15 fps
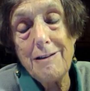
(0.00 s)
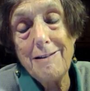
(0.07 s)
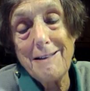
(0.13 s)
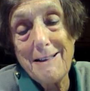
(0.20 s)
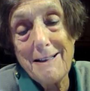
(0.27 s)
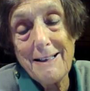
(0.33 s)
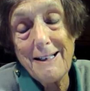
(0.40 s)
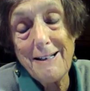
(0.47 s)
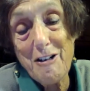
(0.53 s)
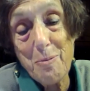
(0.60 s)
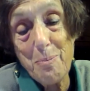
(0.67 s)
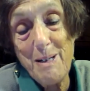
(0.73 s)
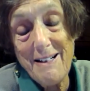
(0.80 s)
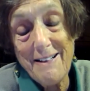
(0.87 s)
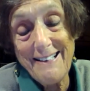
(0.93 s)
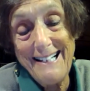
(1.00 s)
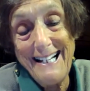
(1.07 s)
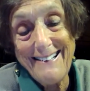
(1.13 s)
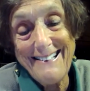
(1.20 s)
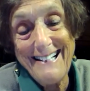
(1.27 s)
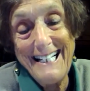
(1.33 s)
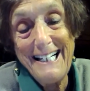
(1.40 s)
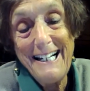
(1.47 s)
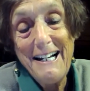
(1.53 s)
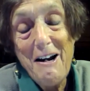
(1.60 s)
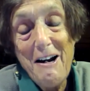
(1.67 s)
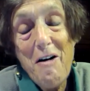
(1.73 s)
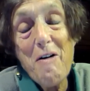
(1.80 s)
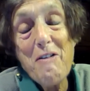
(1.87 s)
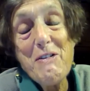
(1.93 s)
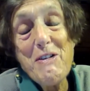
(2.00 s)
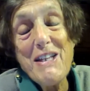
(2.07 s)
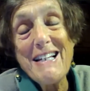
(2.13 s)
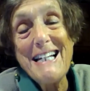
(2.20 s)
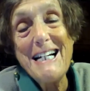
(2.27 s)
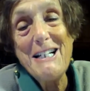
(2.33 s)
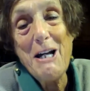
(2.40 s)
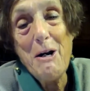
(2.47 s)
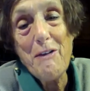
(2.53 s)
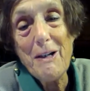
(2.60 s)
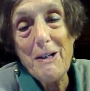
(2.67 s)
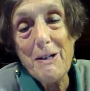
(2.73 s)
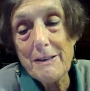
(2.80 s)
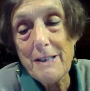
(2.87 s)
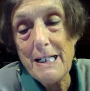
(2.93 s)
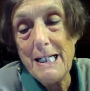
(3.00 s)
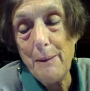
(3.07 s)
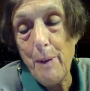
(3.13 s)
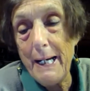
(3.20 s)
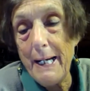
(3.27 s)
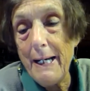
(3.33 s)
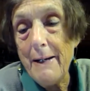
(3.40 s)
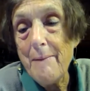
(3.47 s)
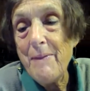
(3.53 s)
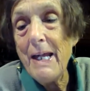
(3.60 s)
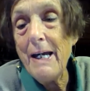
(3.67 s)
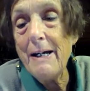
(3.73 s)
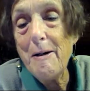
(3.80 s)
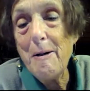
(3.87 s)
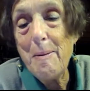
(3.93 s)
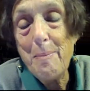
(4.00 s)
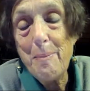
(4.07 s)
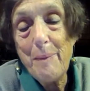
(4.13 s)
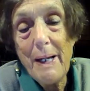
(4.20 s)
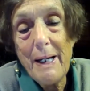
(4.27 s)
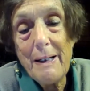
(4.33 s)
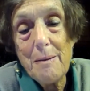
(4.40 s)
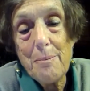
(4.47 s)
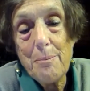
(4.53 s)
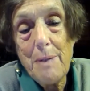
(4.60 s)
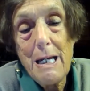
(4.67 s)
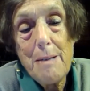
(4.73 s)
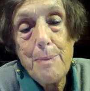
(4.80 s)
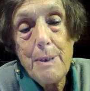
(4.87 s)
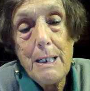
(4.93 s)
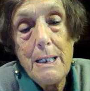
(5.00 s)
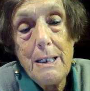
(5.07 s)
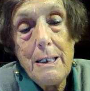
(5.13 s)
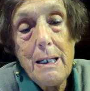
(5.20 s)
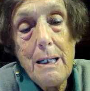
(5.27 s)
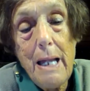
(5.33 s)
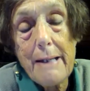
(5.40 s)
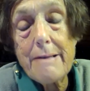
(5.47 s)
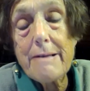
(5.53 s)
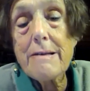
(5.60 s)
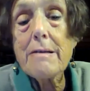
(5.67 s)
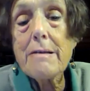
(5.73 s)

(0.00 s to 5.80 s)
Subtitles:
and I speak as an ex-head, often think they know the lot anyway, and may be less